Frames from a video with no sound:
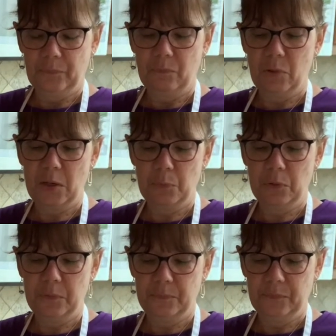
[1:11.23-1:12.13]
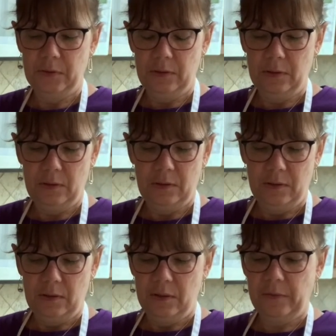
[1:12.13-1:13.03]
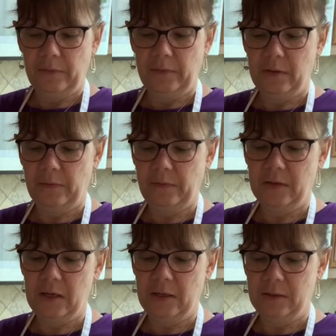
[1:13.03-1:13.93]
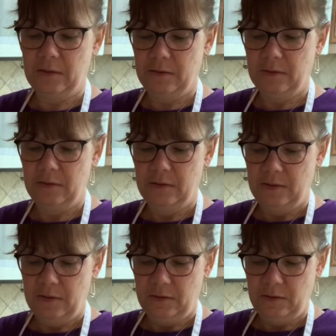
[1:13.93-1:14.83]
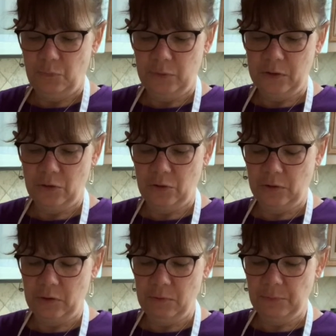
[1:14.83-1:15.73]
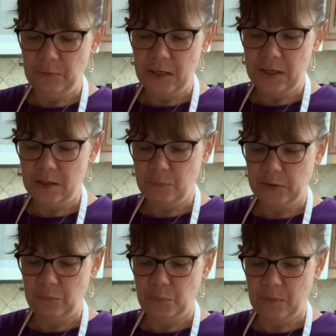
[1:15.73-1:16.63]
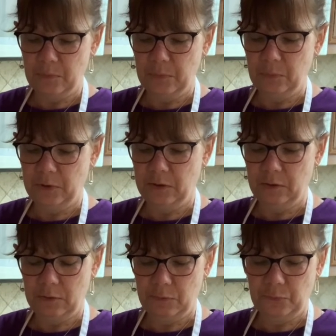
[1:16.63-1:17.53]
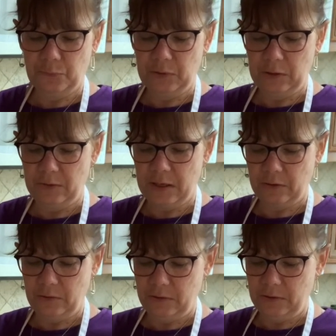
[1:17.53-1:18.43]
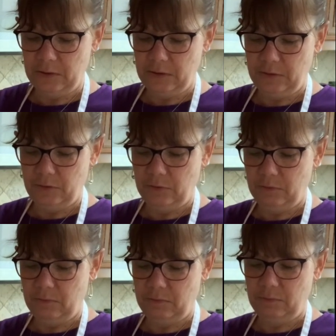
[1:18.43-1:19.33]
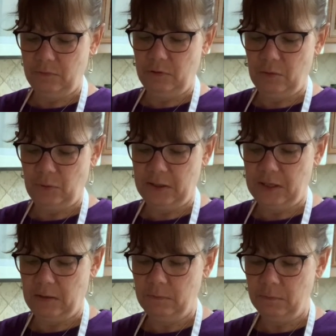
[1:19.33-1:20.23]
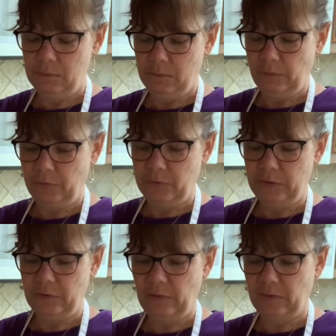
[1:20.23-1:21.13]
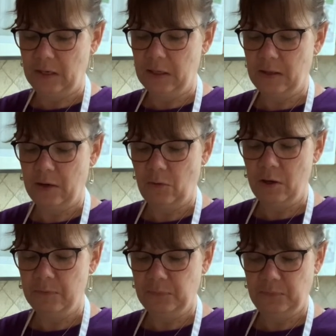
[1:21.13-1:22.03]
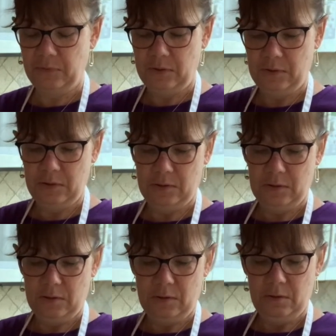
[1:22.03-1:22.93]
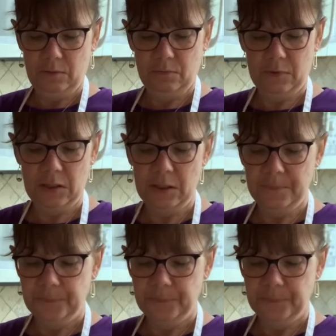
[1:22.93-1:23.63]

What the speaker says: paper. That's the skin. It wouldn't hurt you if you ate it, but it probably wouldn't feel that good going down. So let's just take that off. All right.